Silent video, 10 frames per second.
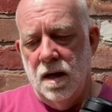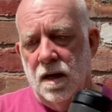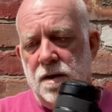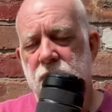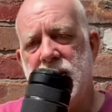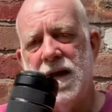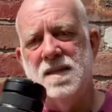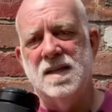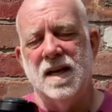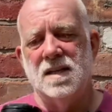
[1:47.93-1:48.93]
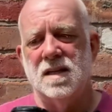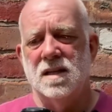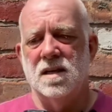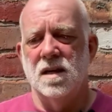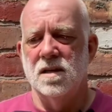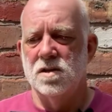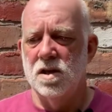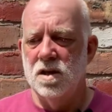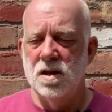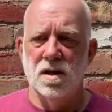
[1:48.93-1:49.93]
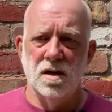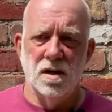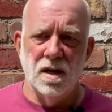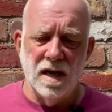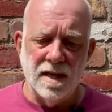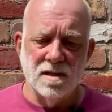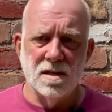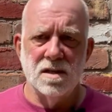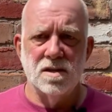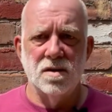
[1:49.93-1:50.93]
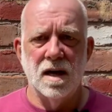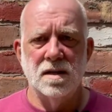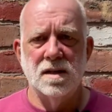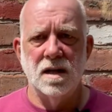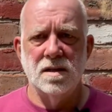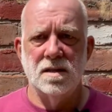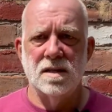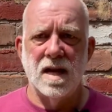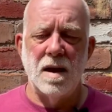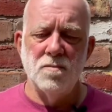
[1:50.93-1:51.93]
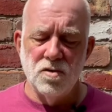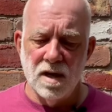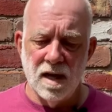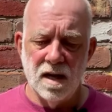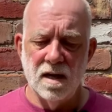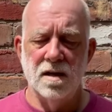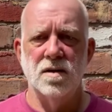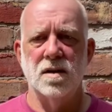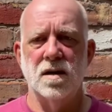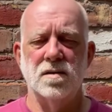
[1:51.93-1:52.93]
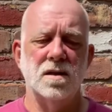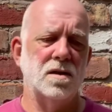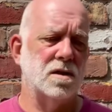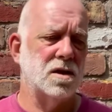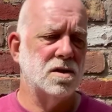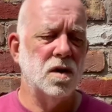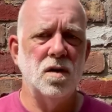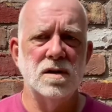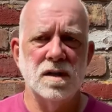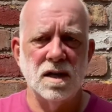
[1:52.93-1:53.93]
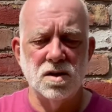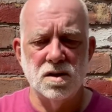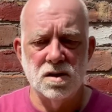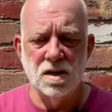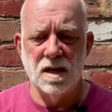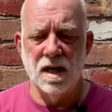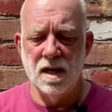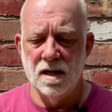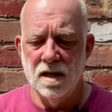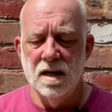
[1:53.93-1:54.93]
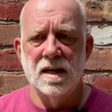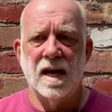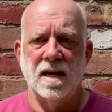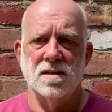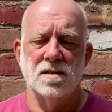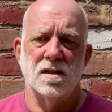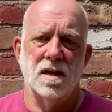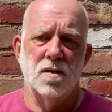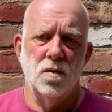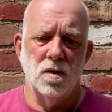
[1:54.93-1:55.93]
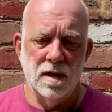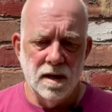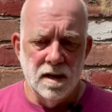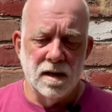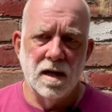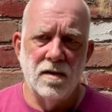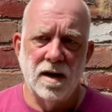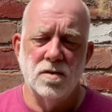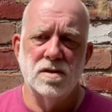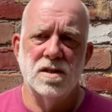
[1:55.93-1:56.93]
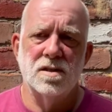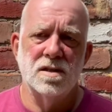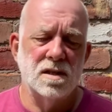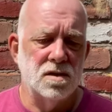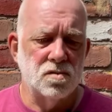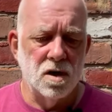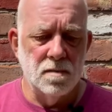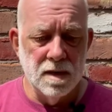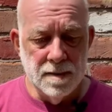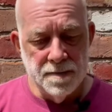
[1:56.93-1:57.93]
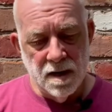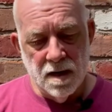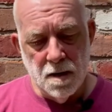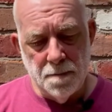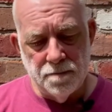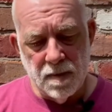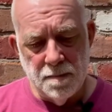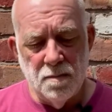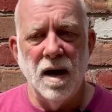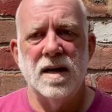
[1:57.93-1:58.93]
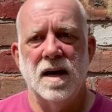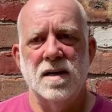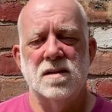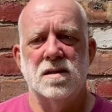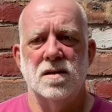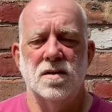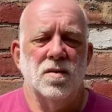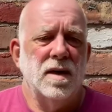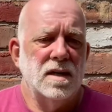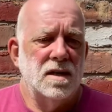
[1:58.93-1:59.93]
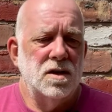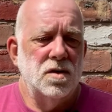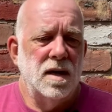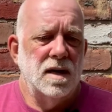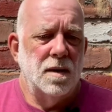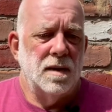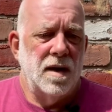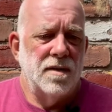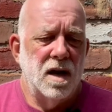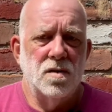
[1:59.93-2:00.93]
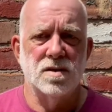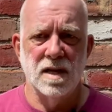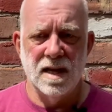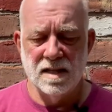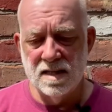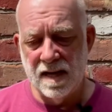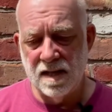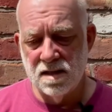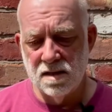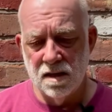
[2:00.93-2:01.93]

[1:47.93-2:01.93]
You get addicted to lenses, you get addicted to camera gear. There's a total addiction to gas as they call it, gear acquisition syndrome. In my case, you end up having loads of gear to test.